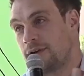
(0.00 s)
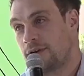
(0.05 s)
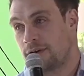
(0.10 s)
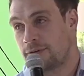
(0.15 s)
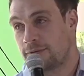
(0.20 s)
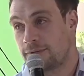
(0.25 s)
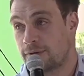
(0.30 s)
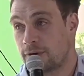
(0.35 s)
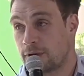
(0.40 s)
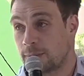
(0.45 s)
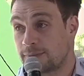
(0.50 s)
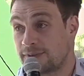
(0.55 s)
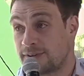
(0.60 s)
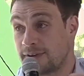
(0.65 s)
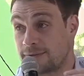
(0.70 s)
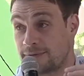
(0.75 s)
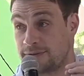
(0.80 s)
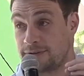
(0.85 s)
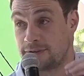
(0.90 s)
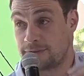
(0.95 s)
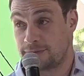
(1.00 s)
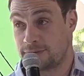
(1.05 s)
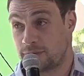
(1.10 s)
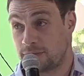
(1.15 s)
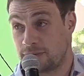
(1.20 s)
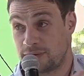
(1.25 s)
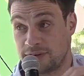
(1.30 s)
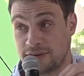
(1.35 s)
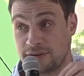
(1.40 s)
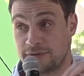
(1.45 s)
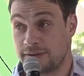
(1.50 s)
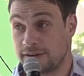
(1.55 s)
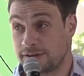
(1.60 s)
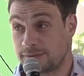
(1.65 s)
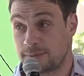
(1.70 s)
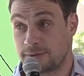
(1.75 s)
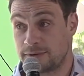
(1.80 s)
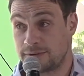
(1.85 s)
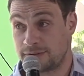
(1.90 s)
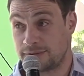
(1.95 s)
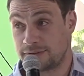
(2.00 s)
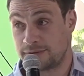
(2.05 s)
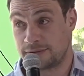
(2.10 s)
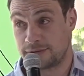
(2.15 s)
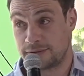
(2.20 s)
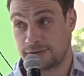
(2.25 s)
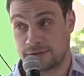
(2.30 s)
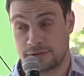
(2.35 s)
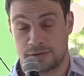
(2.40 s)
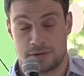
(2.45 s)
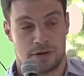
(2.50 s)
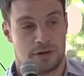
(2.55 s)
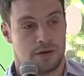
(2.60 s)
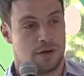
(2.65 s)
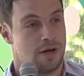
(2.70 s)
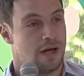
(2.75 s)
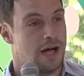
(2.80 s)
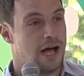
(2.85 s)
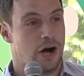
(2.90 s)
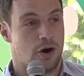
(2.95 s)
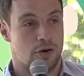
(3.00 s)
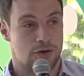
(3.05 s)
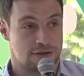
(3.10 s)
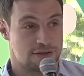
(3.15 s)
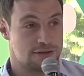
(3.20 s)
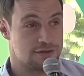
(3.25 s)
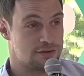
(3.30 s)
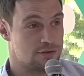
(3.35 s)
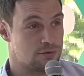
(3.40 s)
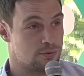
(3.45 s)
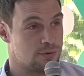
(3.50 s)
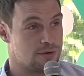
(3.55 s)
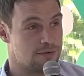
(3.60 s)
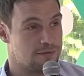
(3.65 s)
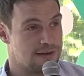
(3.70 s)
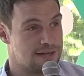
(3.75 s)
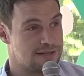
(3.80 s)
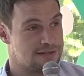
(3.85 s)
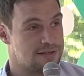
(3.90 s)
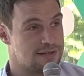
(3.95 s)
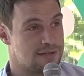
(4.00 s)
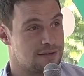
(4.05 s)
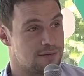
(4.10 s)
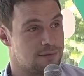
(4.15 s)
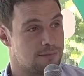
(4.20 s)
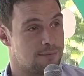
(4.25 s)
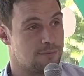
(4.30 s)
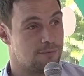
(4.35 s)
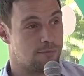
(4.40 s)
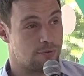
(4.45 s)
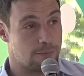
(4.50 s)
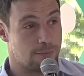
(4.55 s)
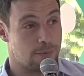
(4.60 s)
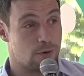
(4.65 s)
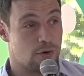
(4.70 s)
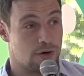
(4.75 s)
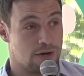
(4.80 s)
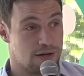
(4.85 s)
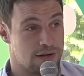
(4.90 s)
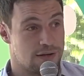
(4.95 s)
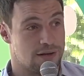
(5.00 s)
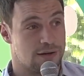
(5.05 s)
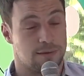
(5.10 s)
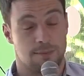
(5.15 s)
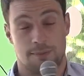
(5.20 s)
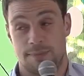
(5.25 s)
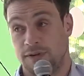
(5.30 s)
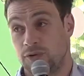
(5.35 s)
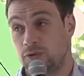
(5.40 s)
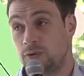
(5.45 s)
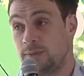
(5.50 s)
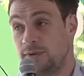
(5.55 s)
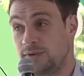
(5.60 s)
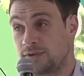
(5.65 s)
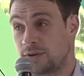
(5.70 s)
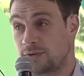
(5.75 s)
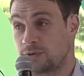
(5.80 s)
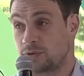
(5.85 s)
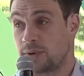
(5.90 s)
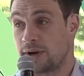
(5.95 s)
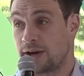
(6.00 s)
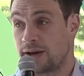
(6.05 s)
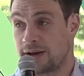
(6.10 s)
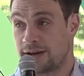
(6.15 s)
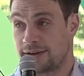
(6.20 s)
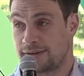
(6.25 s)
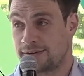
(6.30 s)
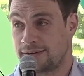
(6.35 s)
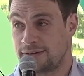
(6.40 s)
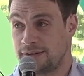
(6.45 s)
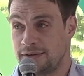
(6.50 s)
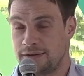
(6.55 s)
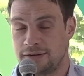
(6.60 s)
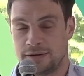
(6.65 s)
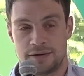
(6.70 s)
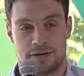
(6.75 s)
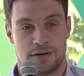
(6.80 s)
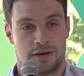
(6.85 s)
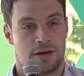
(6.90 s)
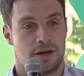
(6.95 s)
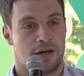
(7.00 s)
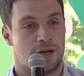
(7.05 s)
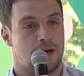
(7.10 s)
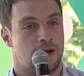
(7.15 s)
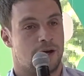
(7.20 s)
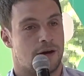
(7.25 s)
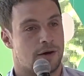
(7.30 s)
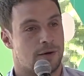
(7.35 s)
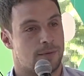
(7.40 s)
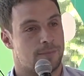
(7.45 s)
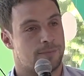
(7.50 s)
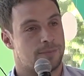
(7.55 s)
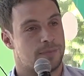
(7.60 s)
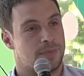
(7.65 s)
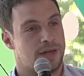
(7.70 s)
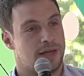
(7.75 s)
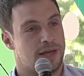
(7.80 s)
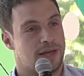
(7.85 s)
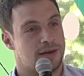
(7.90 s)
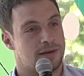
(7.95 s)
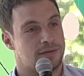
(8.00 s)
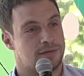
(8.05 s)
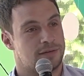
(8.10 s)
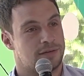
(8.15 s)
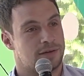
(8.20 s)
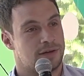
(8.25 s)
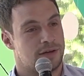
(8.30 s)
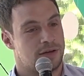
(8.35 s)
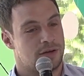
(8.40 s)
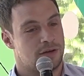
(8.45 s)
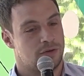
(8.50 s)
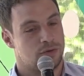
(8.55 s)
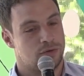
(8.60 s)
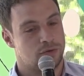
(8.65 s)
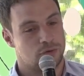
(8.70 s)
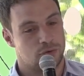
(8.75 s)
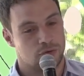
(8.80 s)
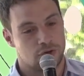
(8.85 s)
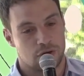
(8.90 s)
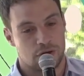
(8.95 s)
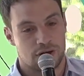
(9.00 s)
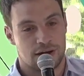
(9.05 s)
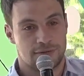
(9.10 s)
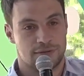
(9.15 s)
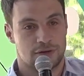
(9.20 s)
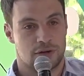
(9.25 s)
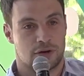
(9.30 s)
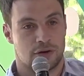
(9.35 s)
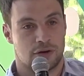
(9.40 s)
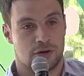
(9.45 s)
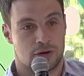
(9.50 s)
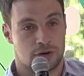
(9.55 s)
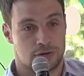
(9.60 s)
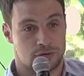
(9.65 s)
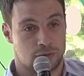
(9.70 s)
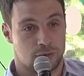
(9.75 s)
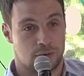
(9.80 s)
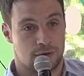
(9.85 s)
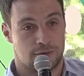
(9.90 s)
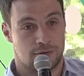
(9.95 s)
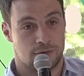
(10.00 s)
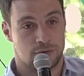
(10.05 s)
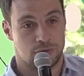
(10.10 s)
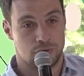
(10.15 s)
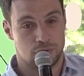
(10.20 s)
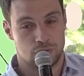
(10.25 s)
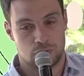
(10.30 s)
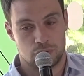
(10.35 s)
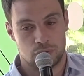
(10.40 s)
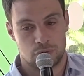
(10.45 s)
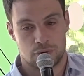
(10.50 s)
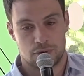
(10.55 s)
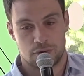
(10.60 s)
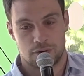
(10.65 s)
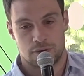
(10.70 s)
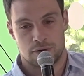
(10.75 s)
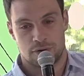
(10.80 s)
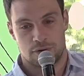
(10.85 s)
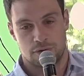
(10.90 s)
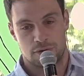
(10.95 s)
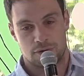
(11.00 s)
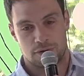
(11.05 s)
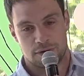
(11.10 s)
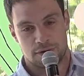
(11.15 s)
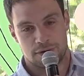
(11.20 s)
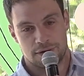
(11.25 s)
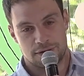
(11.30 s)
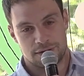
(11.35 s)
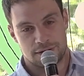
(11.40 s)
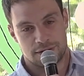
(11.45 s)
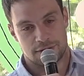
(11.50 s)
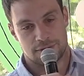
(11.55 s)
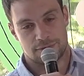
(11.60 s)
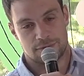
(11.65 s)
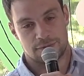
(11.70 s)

firms have different investment theses. Ours is to invest primarily in B2B software at seed. And, you know, year after year, you have new kind of